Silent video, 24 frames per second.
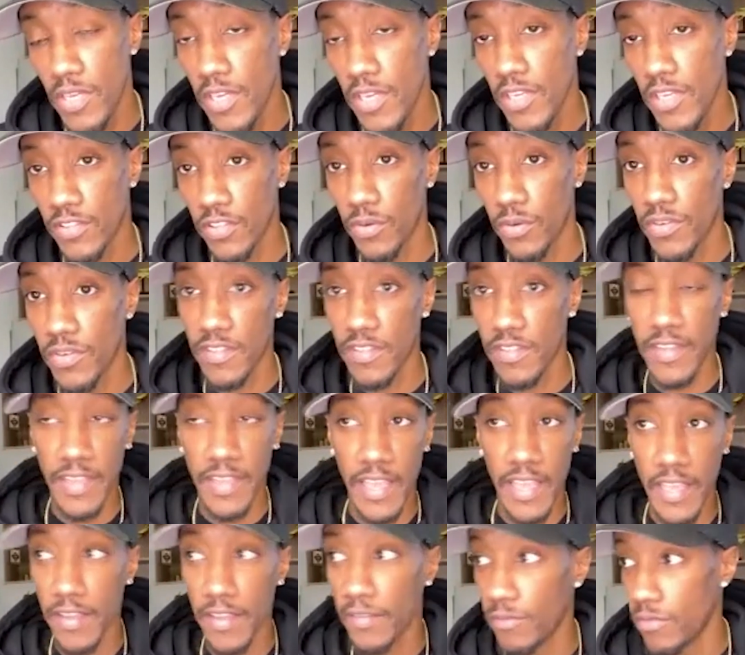So it's like,
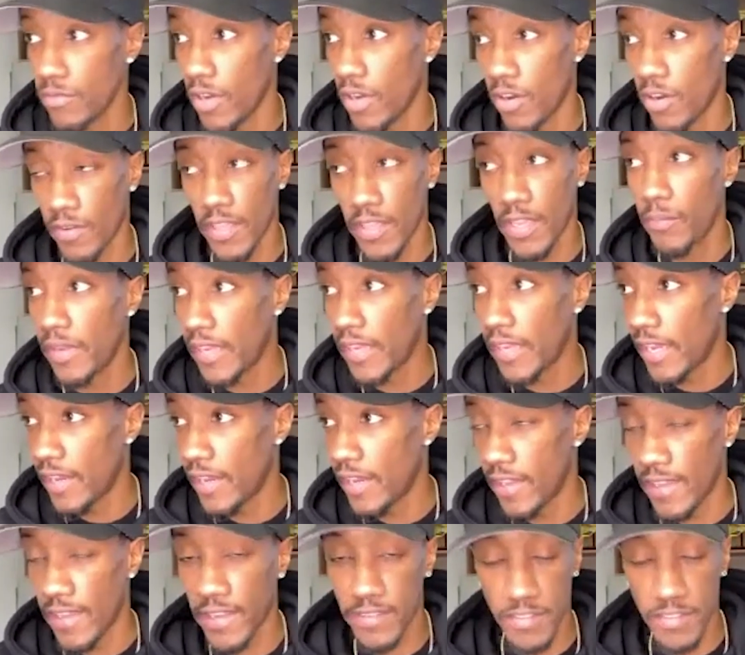hey, okay, we got
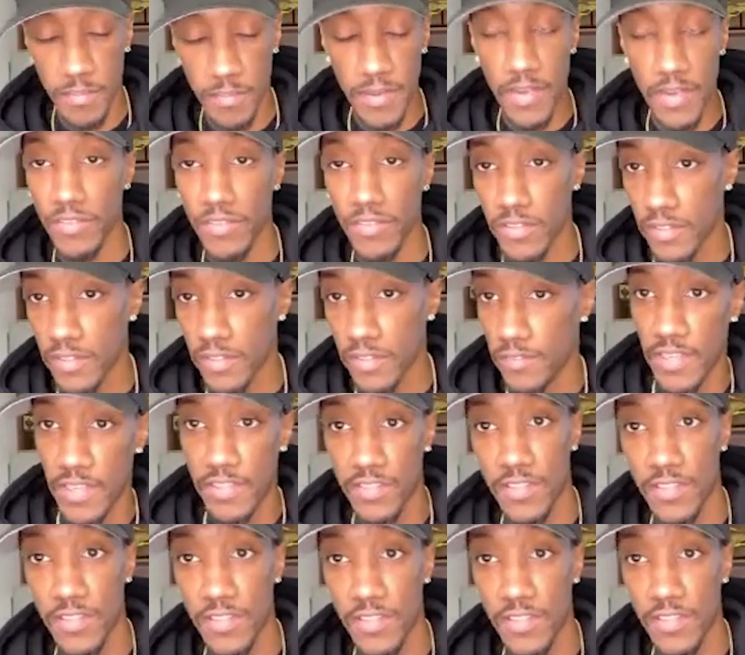X amount to
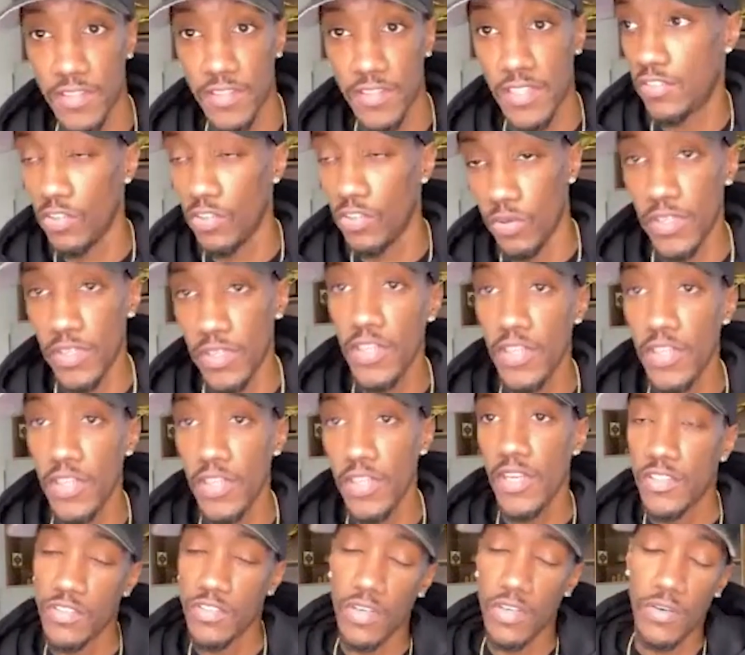invest in this. Let's do it.